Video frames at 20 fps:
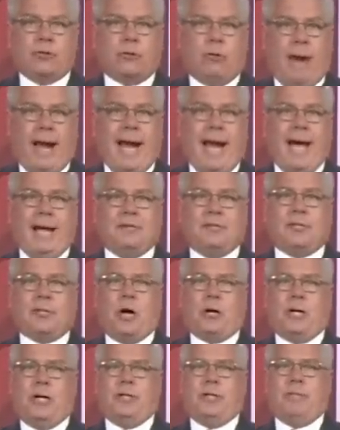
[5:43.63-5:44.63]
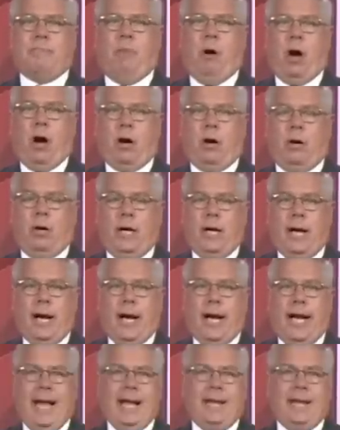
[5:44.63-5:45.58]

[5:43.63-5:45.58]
for tryouts starting tomorrow